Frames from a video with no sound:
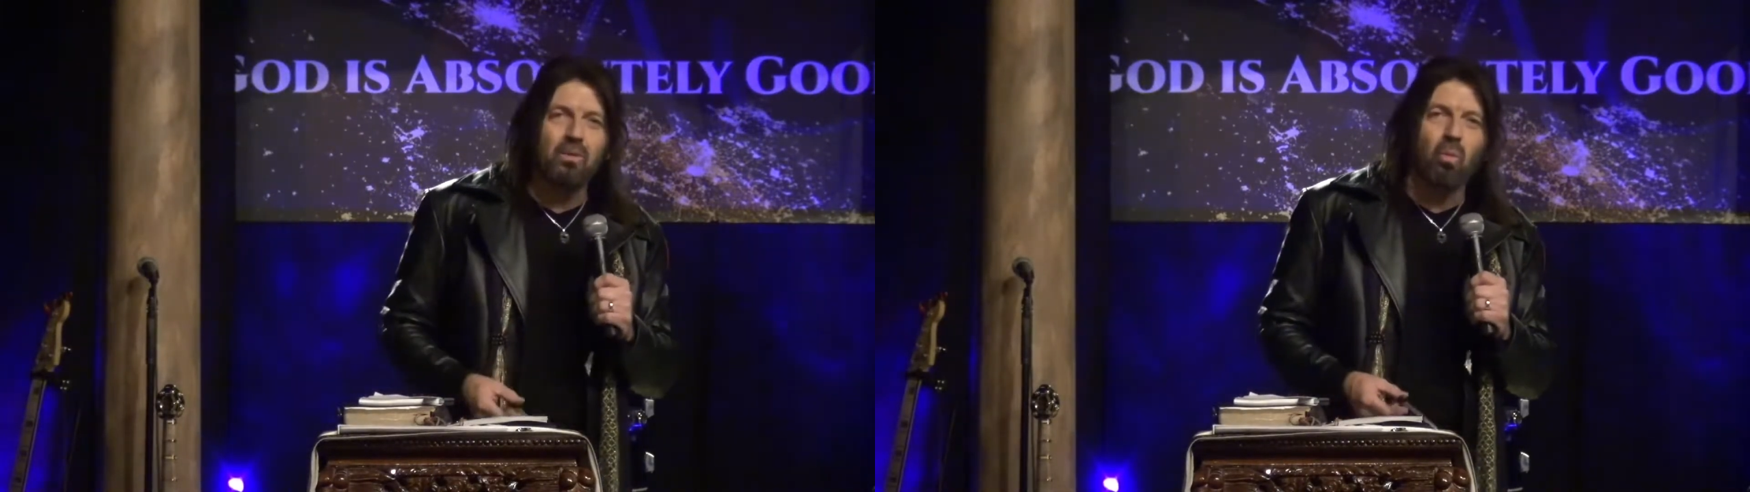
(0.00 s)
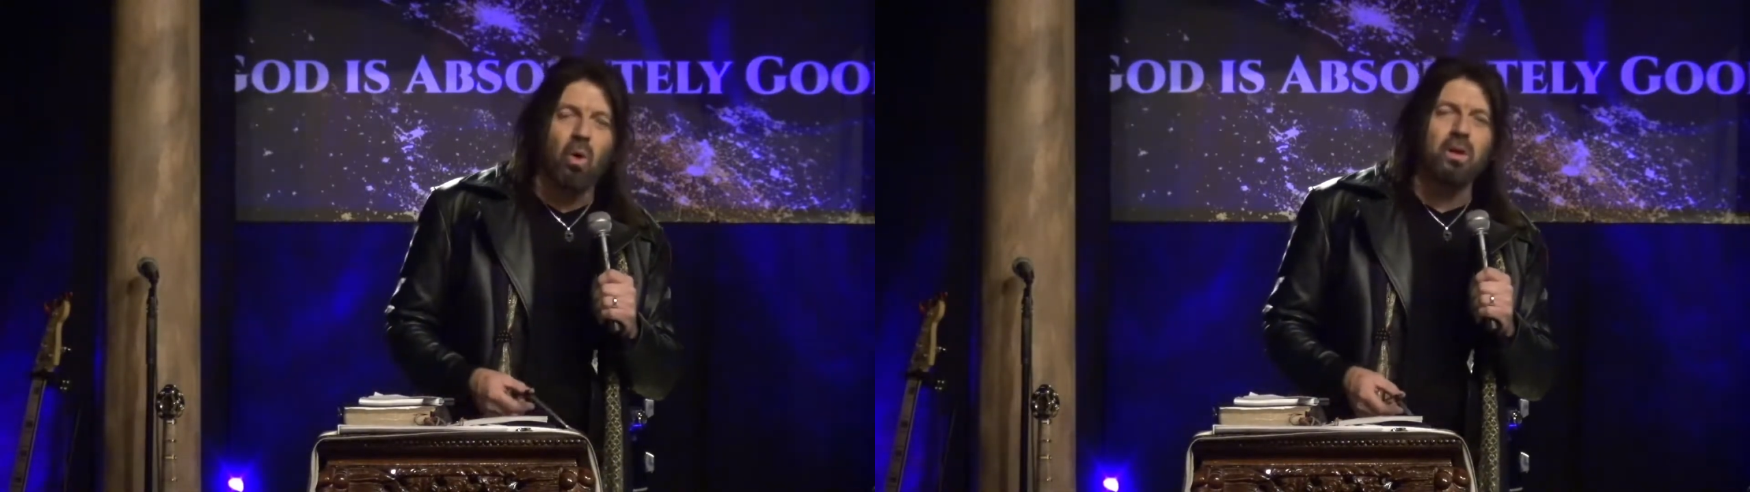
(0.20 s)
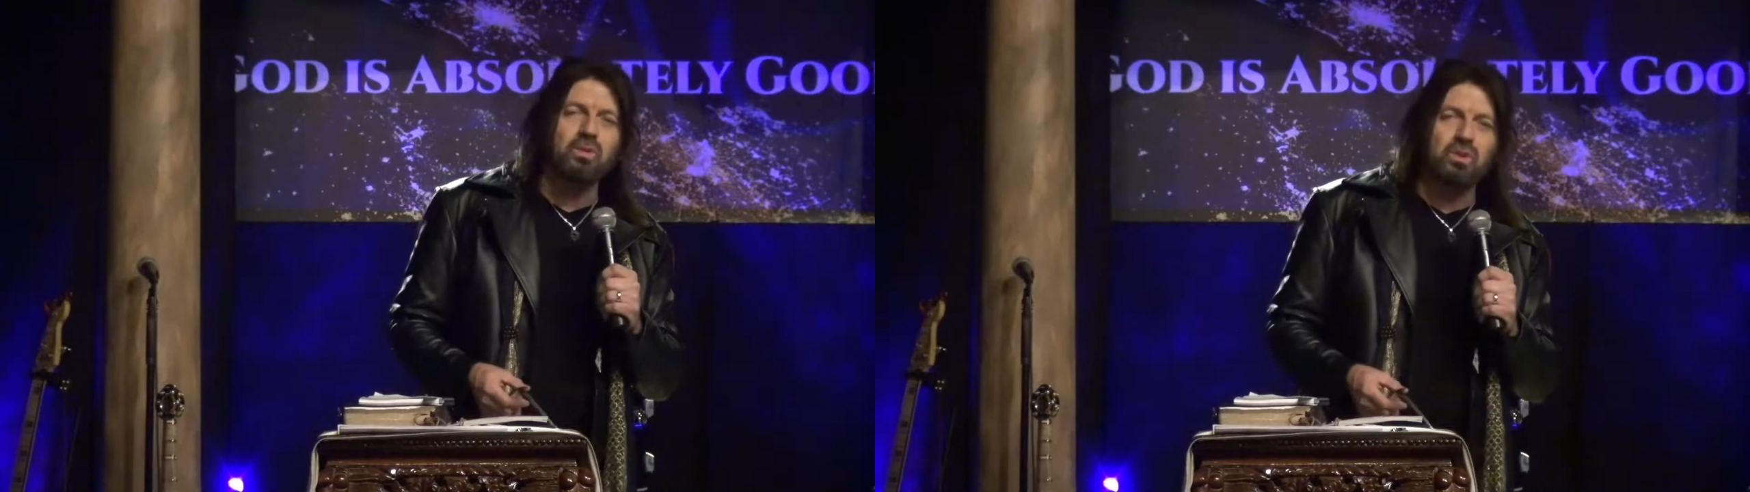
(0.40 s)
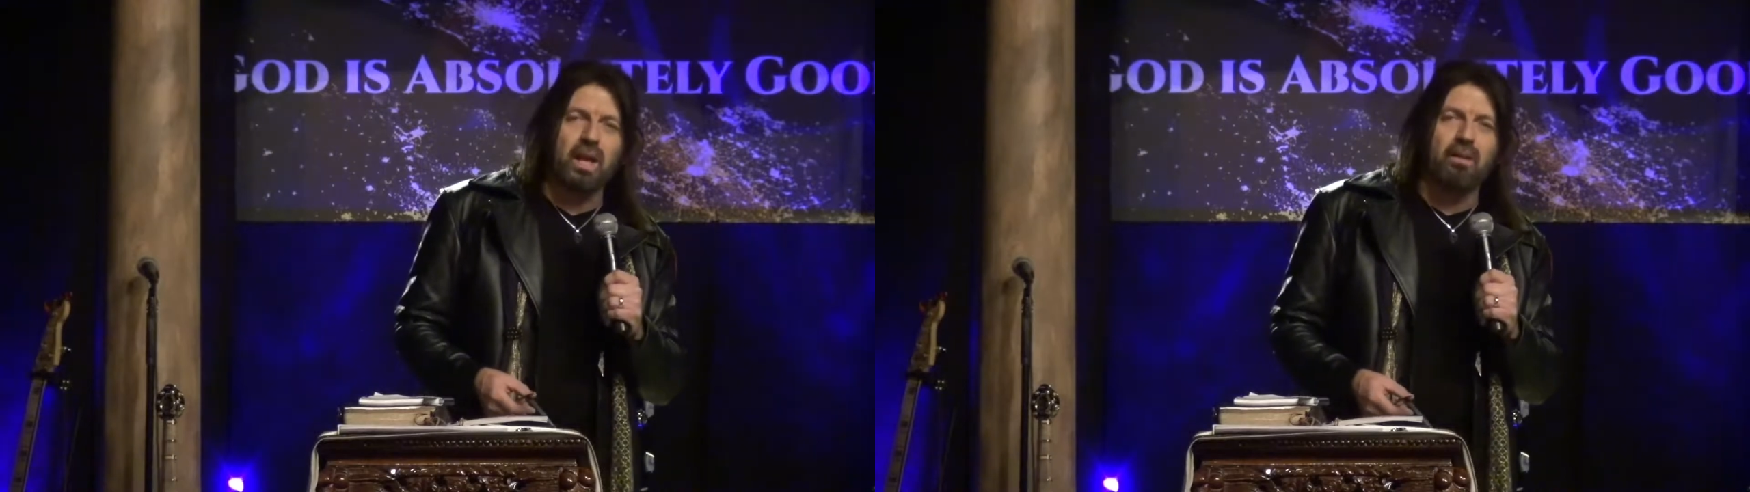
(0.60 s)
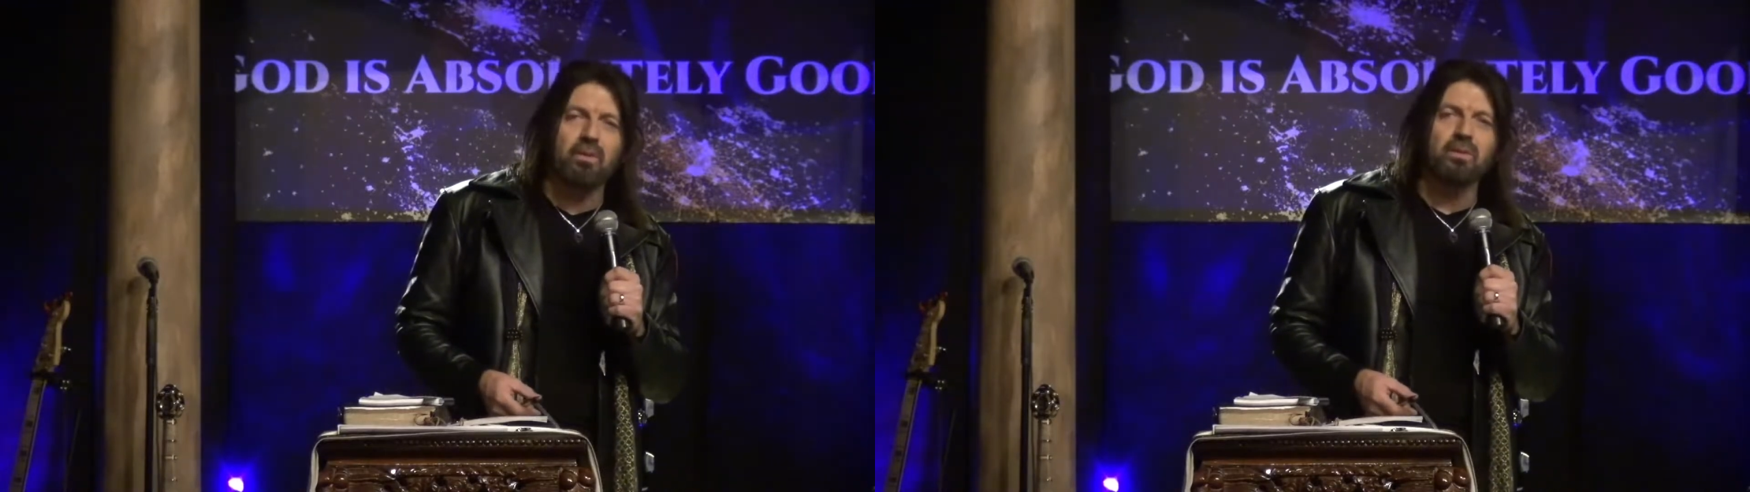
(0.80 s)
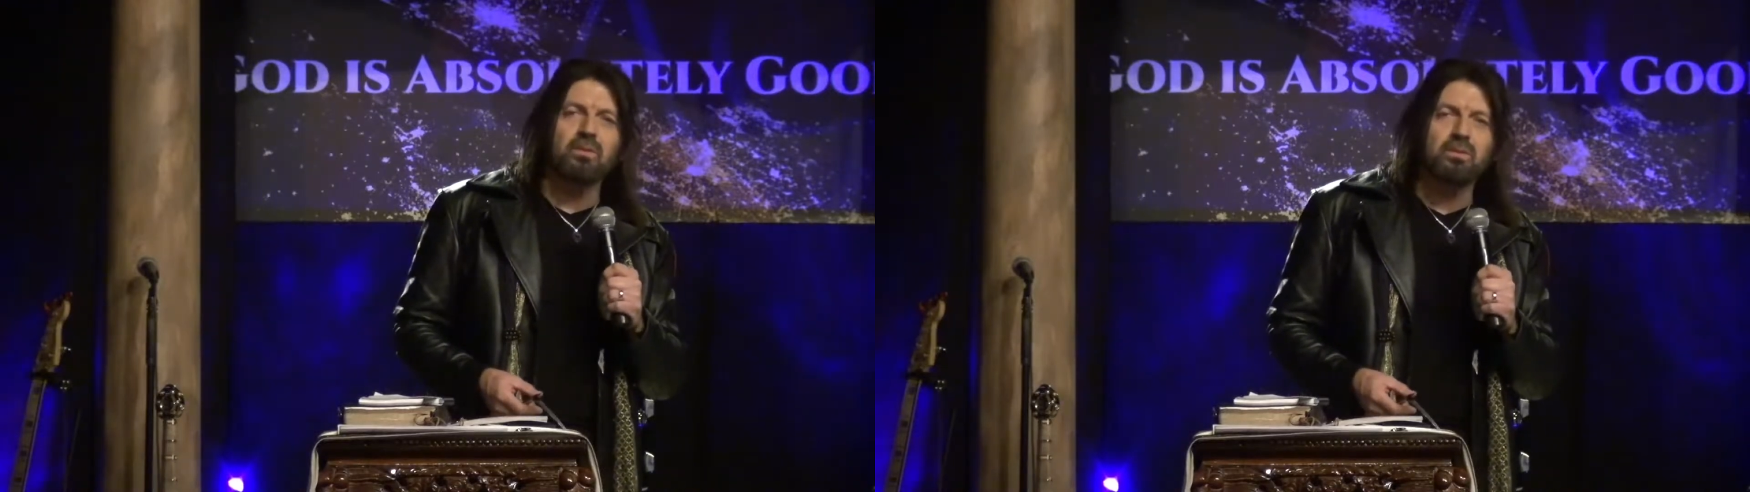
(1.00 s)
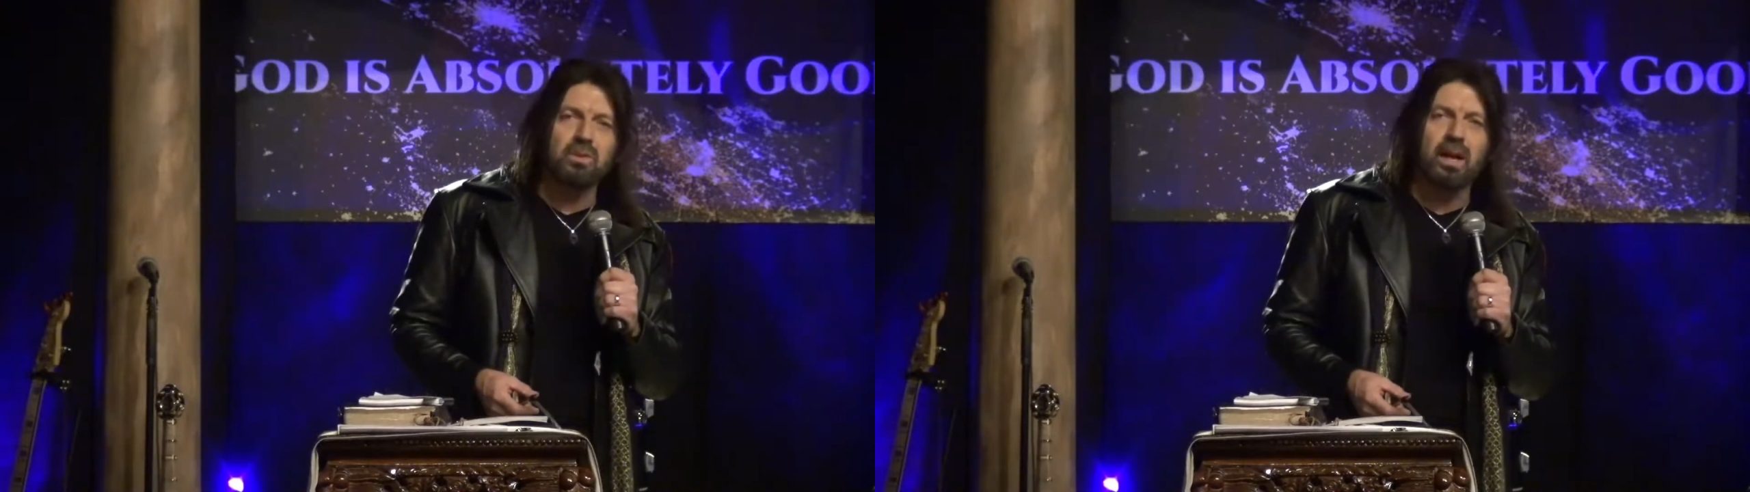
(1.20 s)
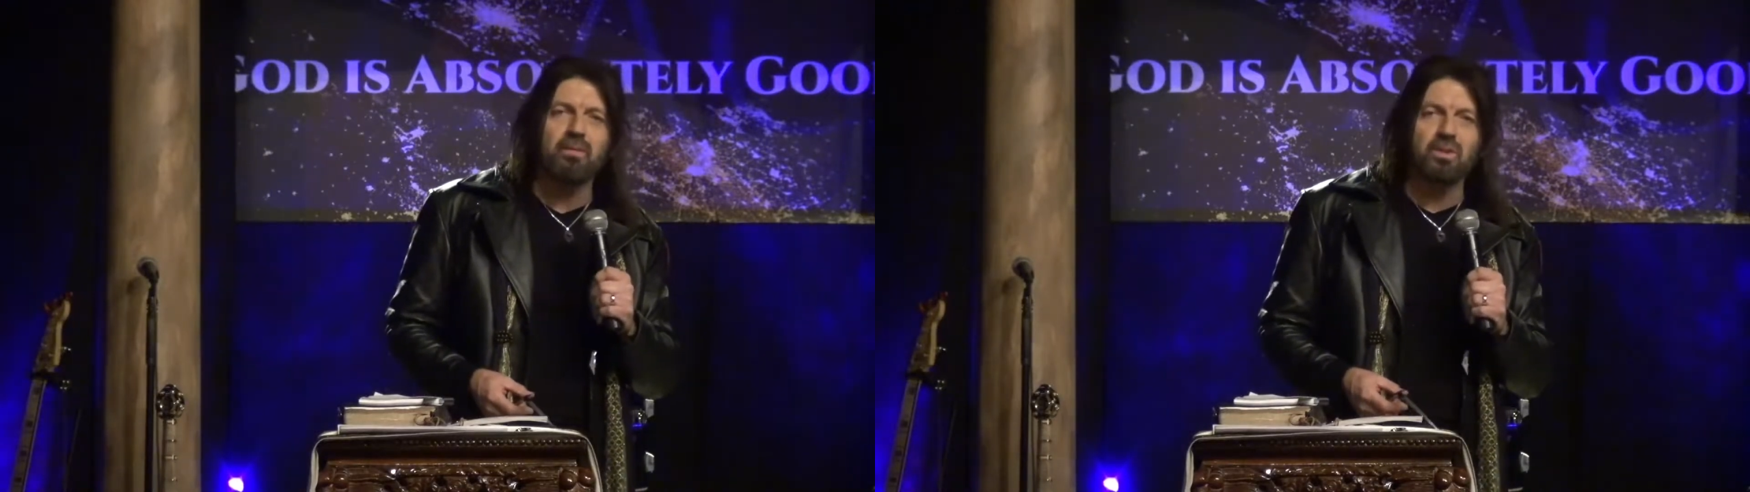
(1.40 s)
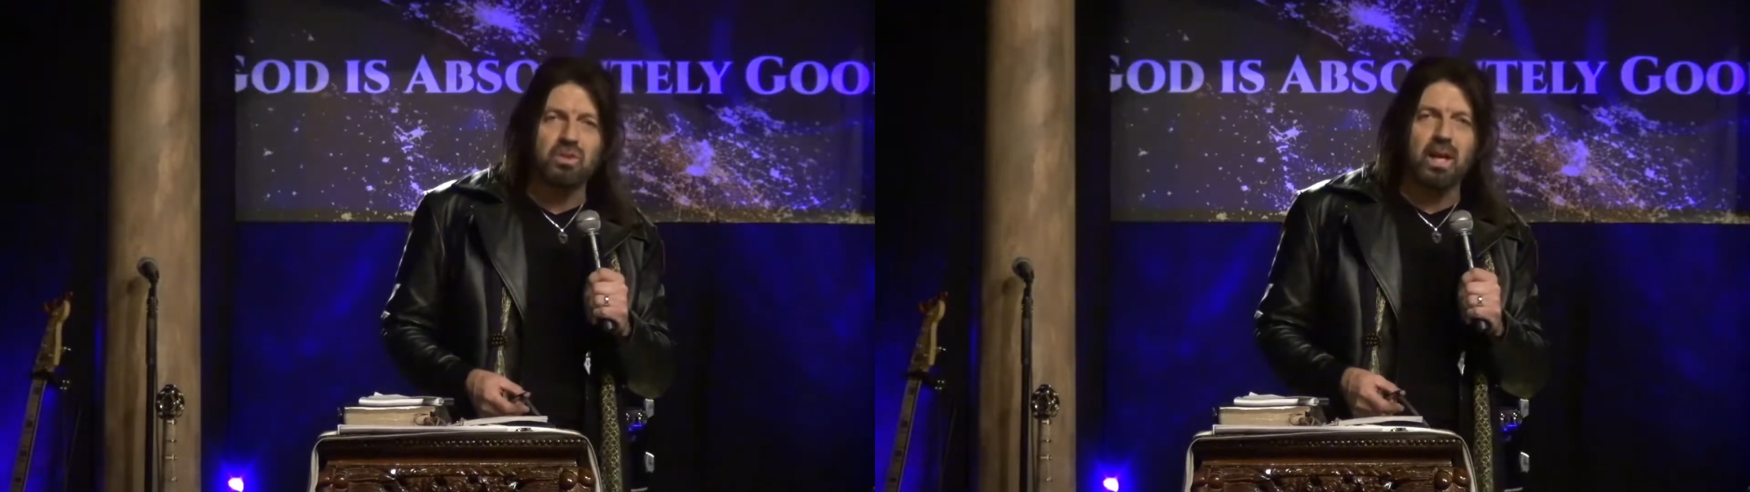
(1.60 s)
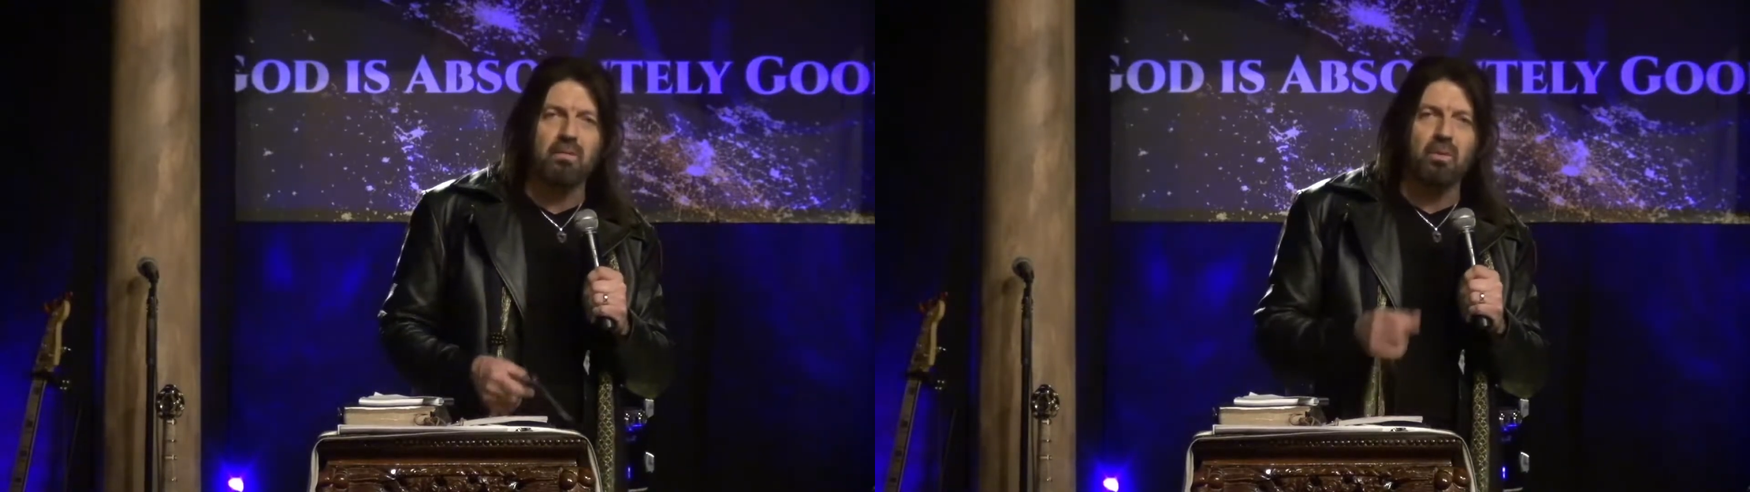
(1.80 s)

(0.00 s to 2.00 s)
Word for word: 1777,